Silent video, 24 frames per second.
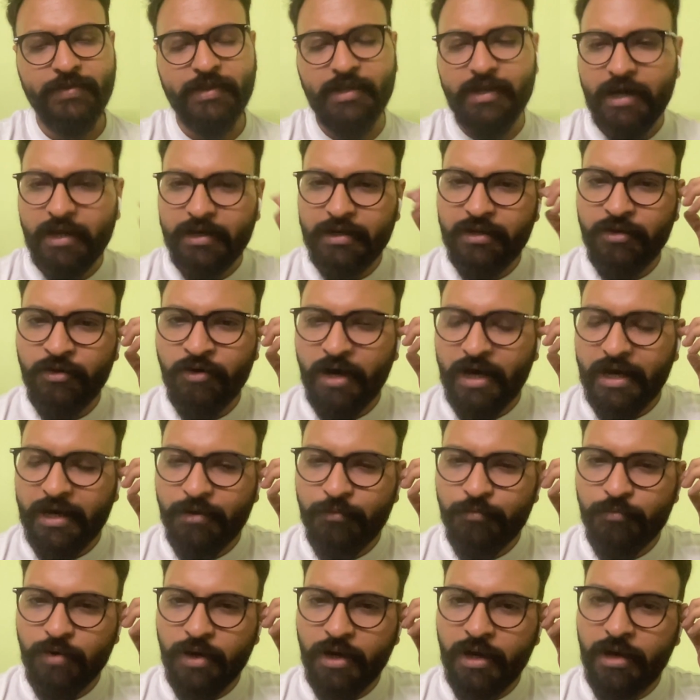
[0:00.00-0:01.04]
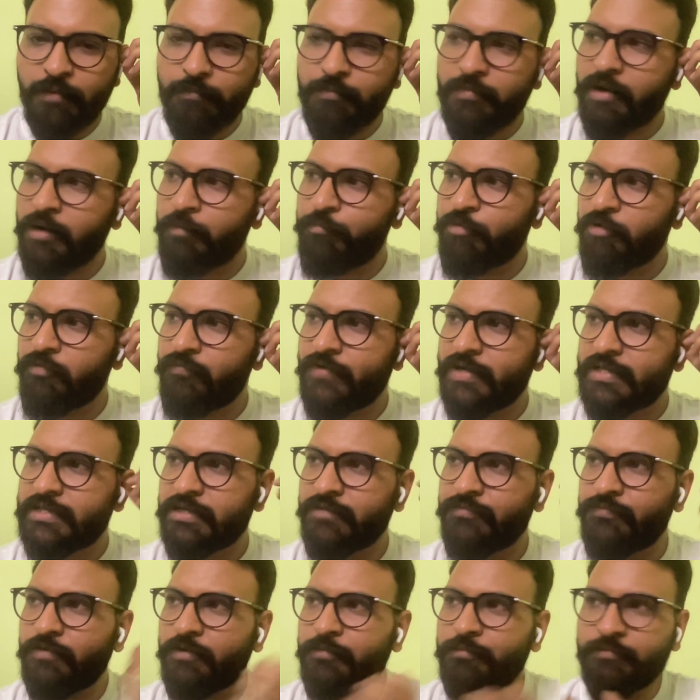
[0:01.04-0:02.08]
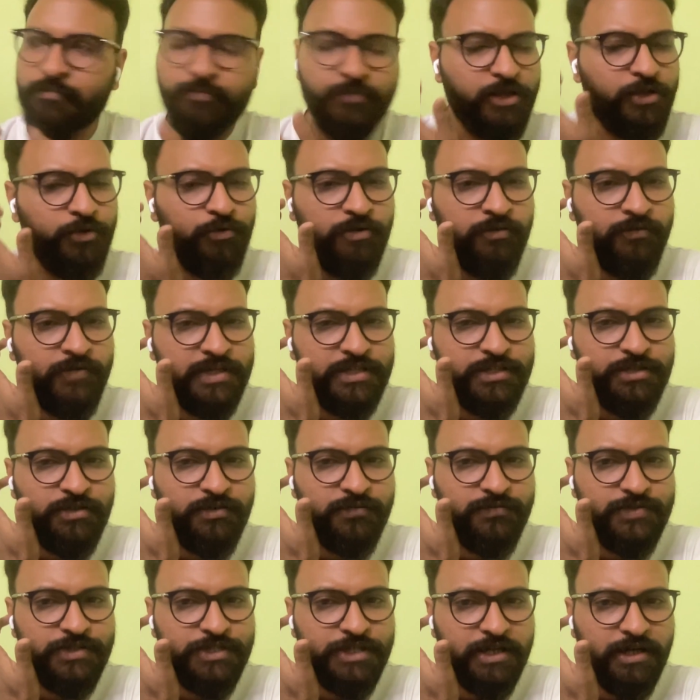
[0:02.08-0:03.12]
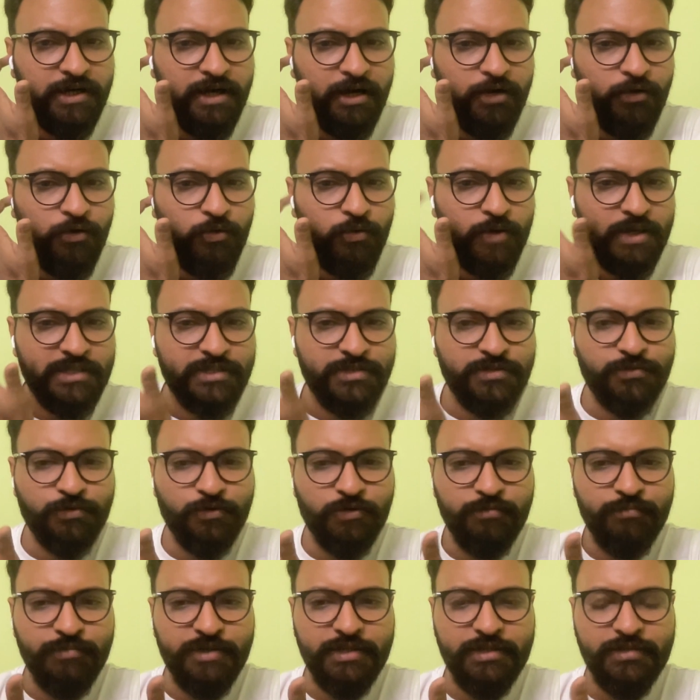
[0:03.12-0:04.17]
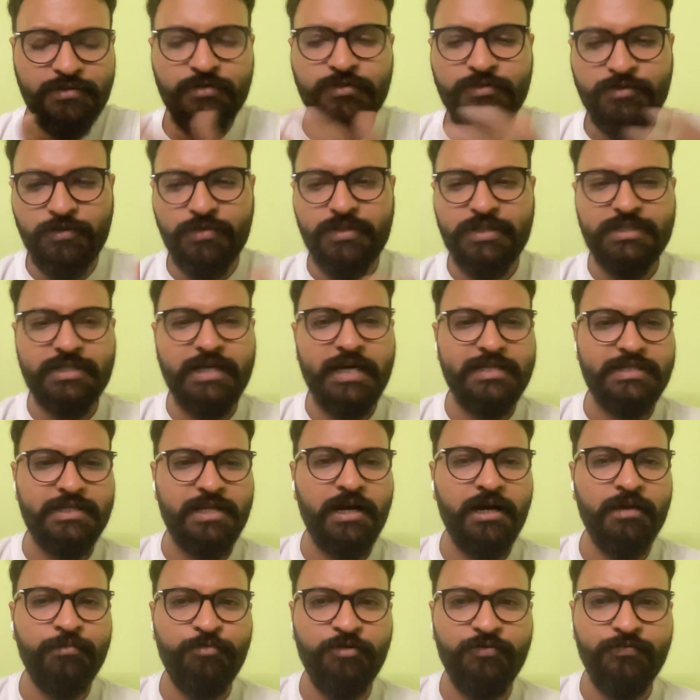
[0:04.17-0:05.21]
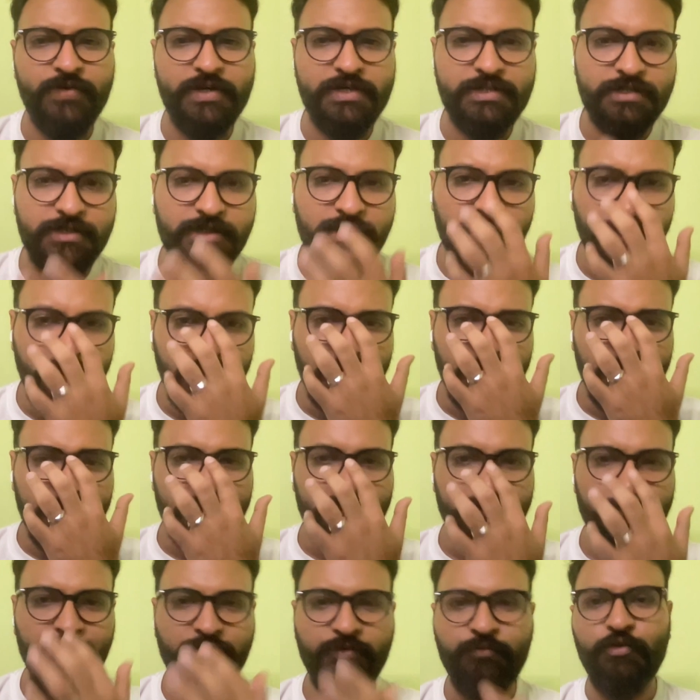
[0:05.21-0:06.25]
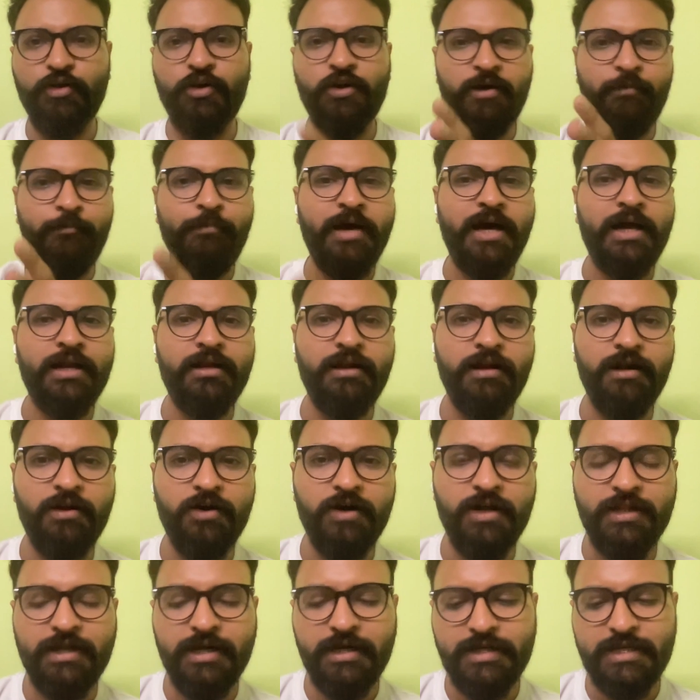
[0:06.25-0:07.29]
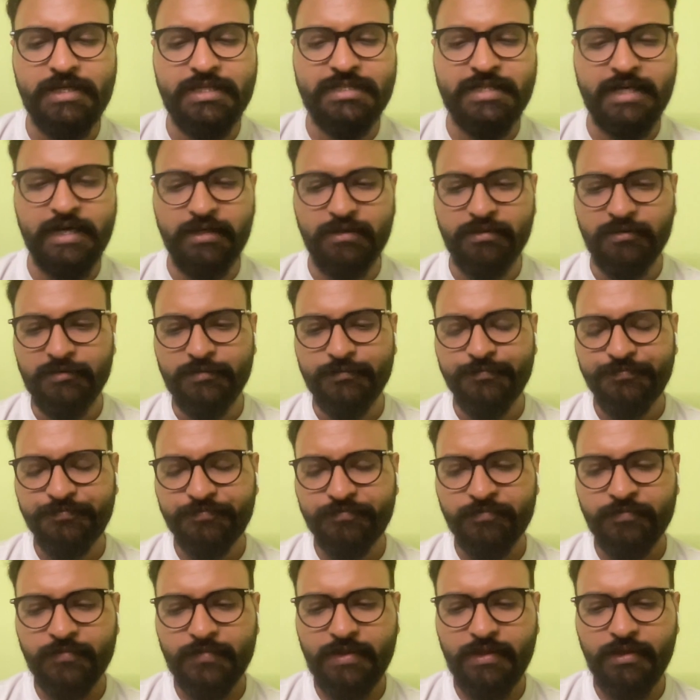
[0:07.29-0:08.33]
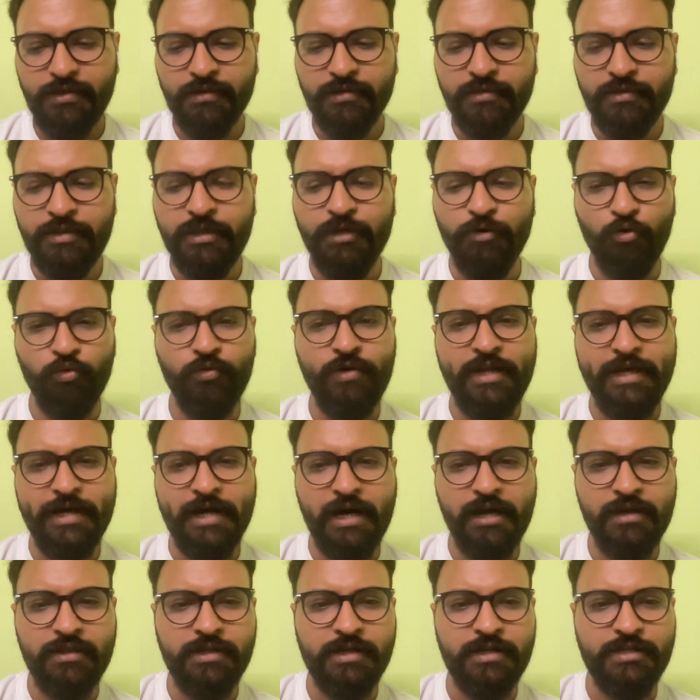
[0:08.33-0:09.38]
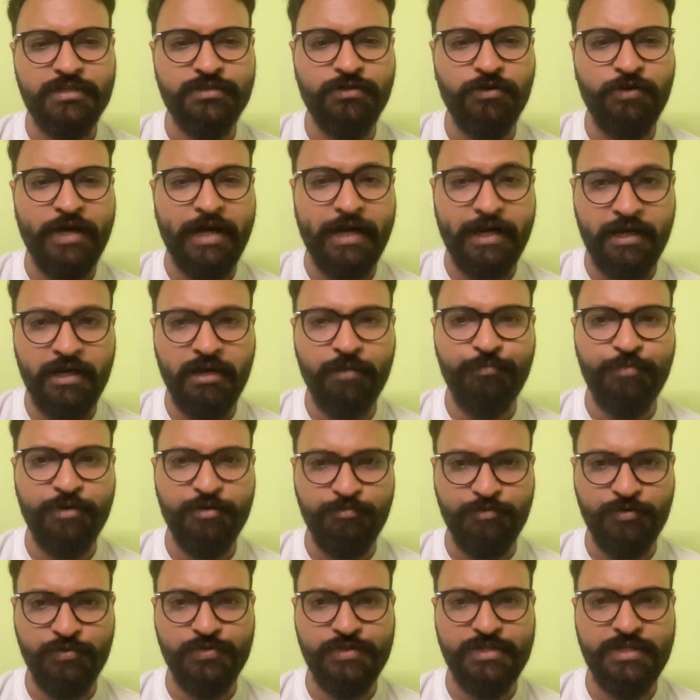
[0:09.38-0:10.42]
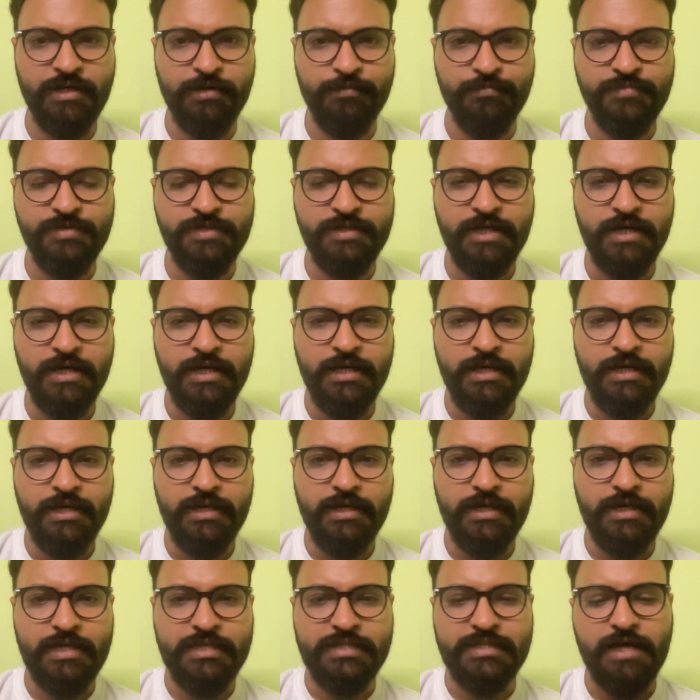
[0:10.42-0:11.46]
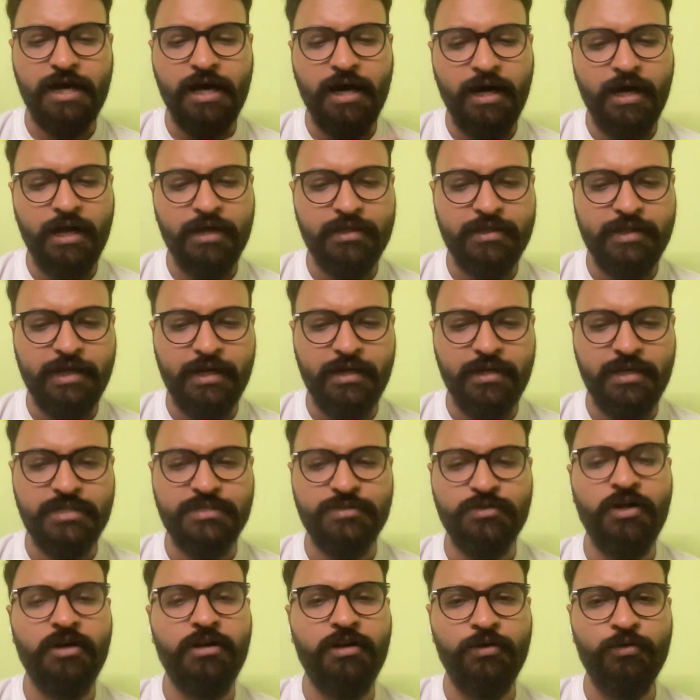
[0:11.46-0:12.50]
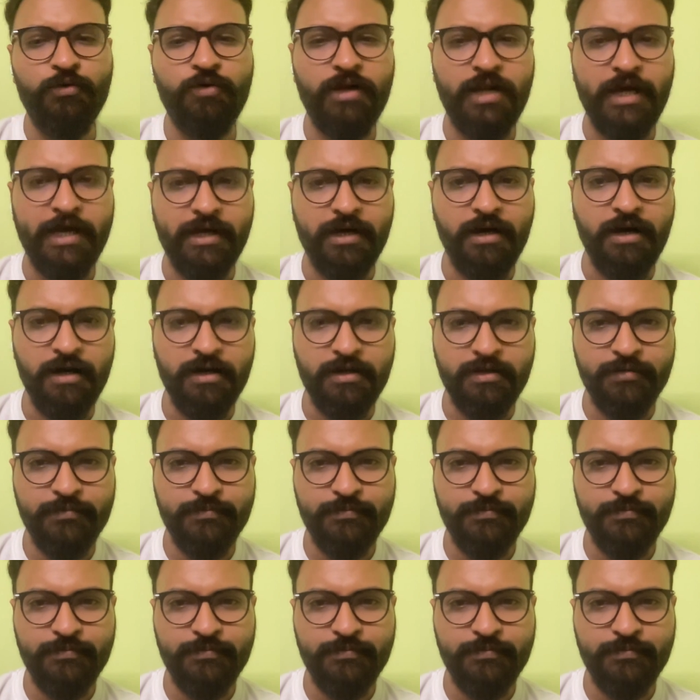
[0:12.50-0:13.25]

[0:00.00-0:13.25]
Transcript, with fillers: and you know a, a, a, professor from the university of chicago once told me so this guy's an art professor and we were on a panel and all that he said the only art that is going to end up in museums is art that does not look like art